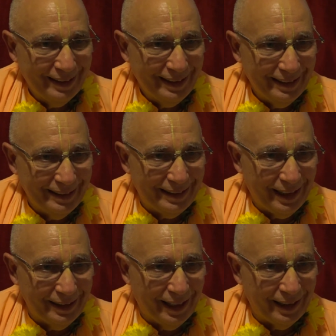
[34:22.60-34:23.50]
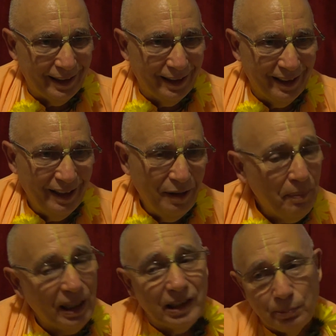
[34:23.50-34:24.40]
He said that.
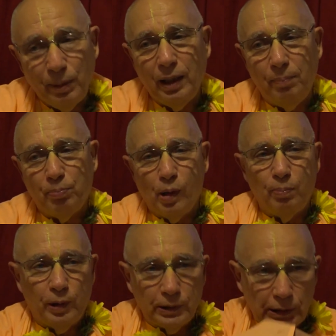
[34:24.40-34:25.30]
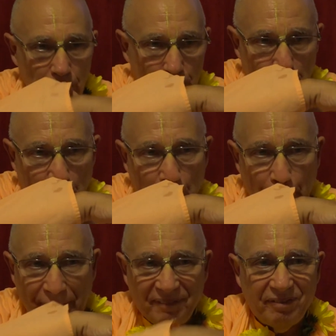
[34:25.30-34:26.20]
Because many persons
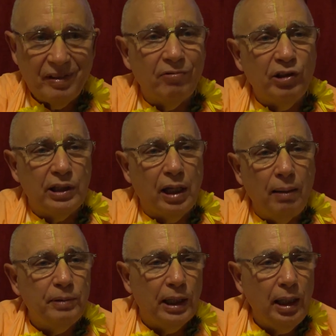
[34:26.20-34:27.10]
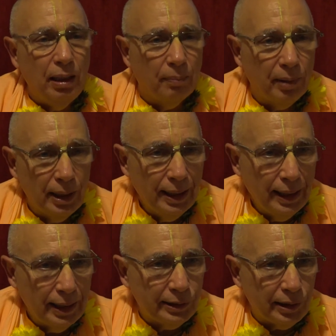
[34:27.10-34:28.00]
would come to him,
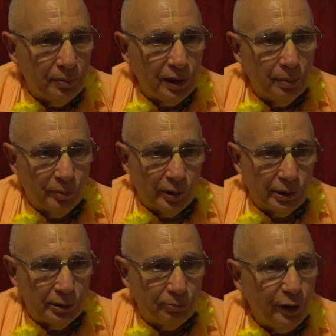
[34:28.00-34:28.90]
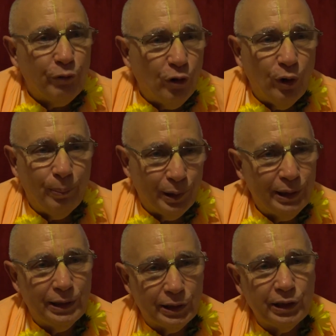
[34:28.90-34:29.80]
and some of them were
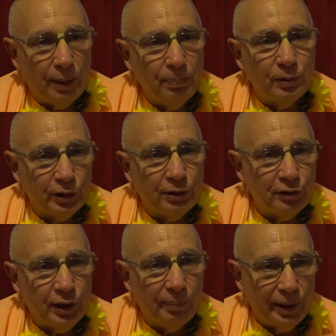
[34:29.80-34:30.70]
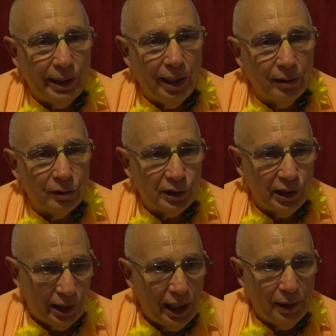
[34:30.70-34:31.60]
formerly disciples of somebody else,
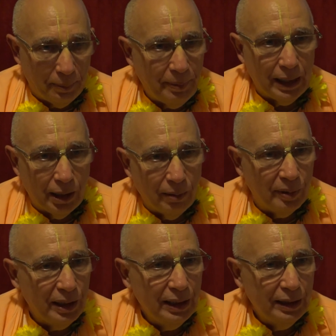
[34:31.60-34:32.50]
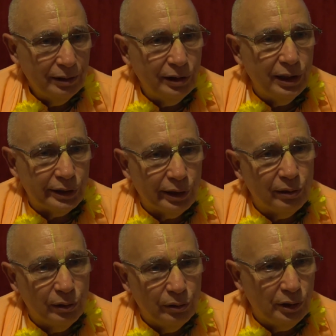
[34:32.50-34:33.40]
and they become
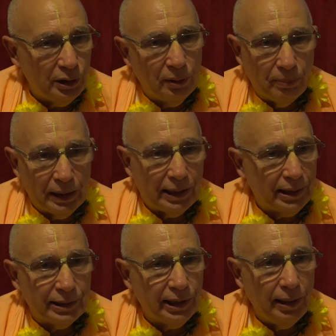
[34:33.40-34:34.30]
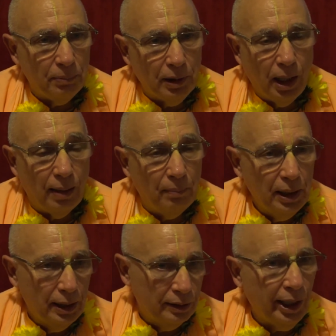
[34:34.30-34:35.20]
disillusioned. But at the same time,
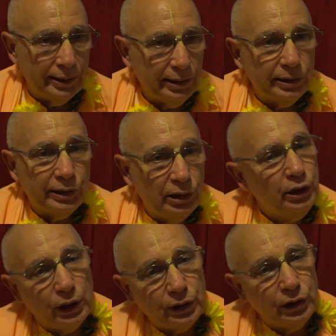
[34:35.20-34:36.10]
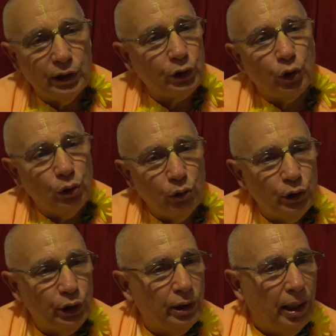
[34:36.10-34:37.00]
not just
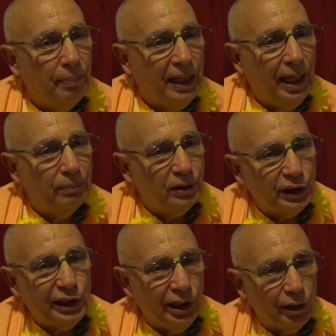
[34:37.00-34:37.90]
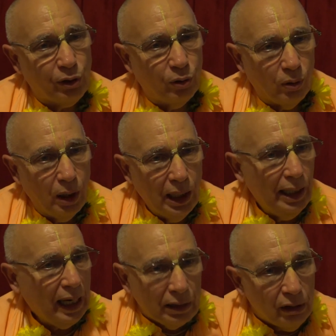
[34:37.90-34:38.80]
disillusioned, they became cynical.
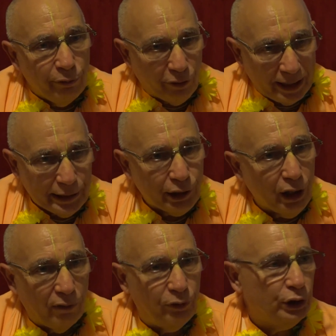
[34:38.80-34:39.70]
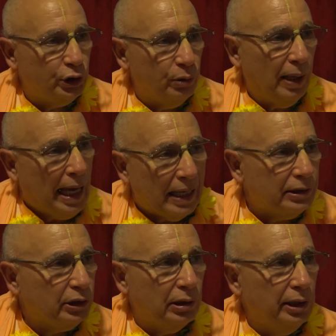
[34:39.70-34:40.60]
And in Vaishnavism,
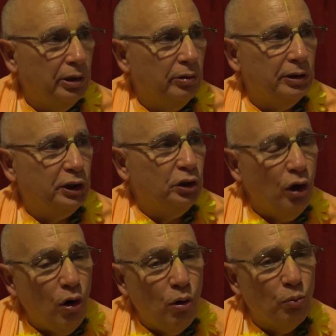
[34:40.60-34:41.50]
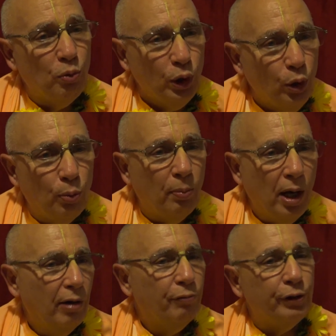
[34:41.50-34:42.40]
actually, there is no room
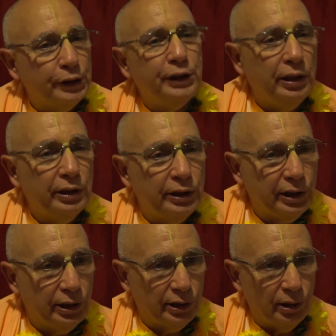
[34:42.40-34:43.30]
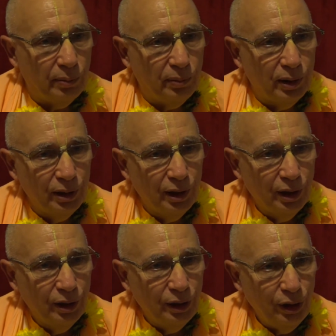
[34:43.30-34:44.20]
for cynicism.
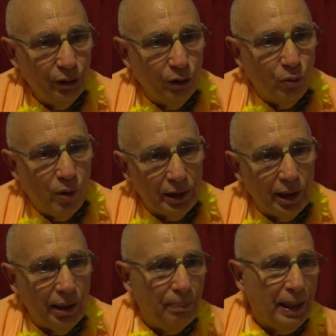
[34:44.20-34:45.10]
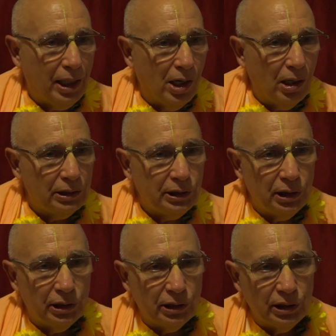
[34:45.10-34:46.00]
You know, one can be
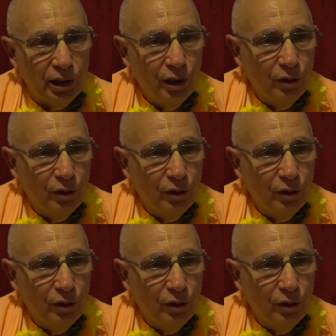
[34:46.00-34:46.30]
cautious.